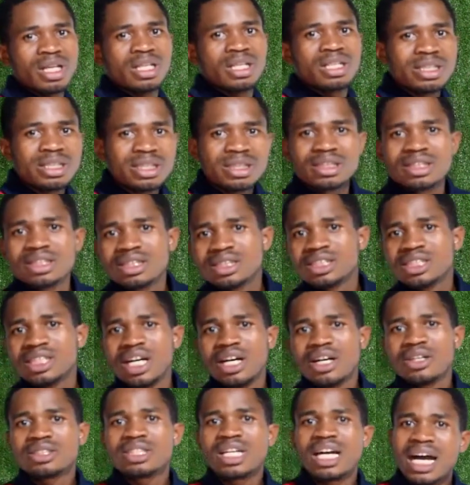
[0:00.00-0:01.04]

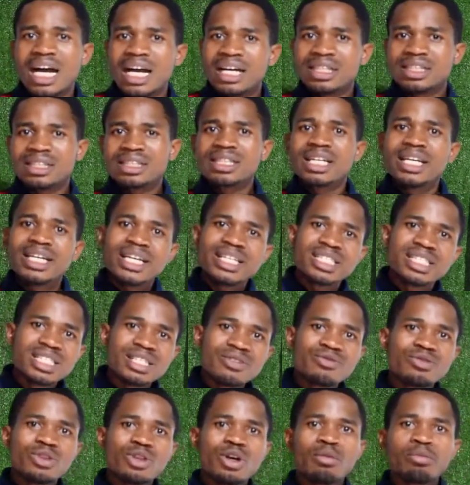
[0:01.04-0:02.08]
Integers are negative
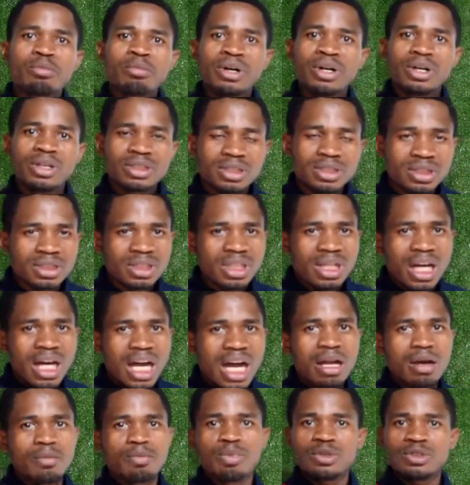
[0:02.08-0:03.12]
numbers
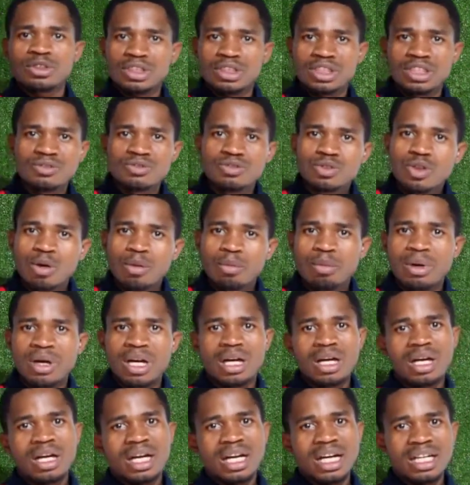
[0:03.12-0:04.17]
and positive number
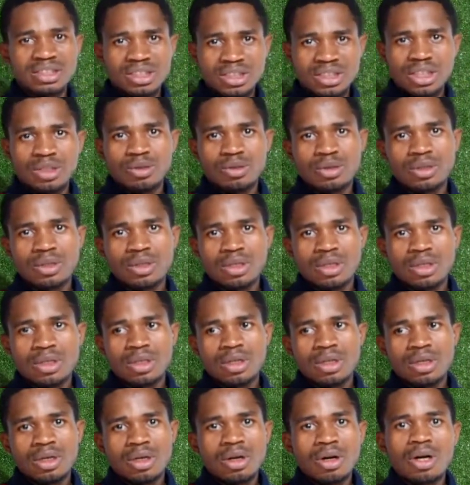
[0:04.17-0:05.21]
and zero.
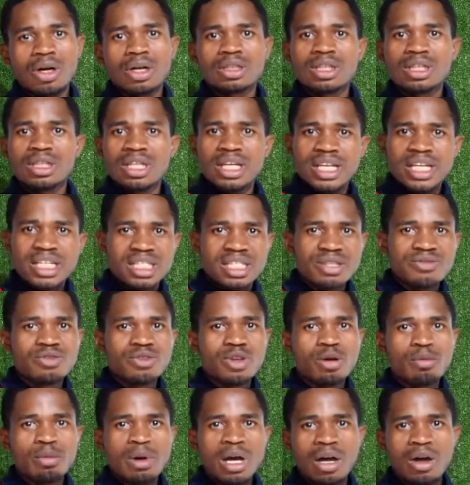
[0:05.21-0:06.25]
All the negative
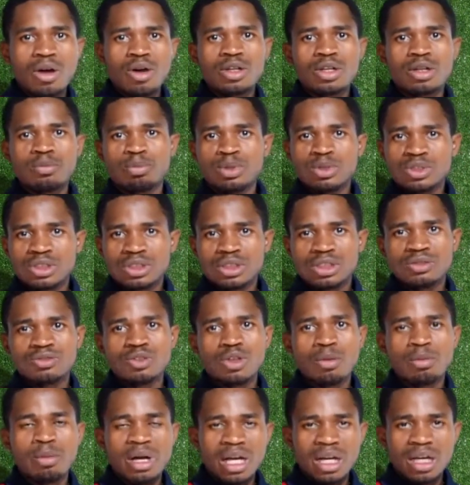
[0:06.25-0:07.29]
number, all the positive
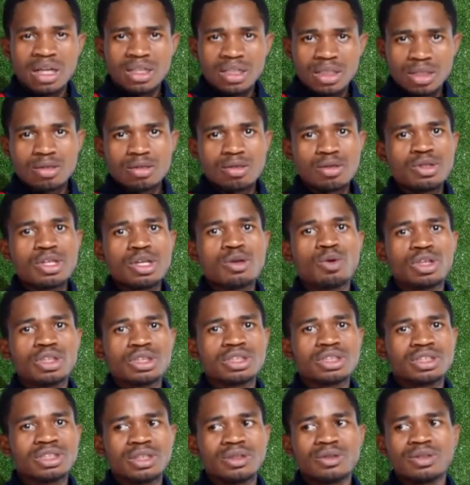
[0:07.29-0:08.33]
number, including what?
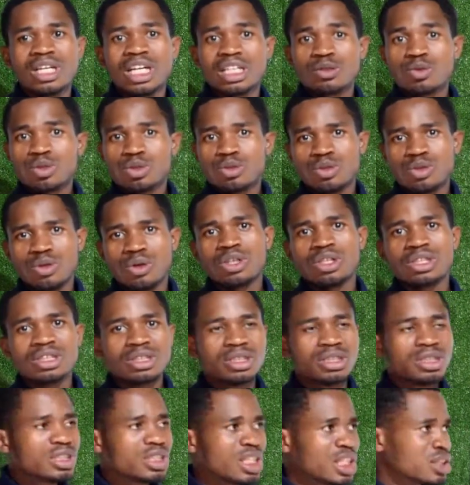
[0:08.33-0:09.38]
Zero. That's what we call
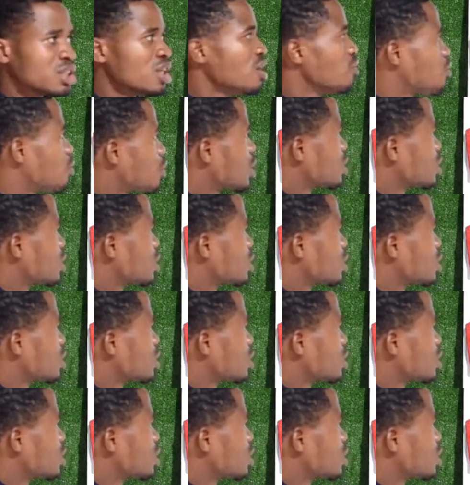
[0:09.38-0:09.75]
integers. For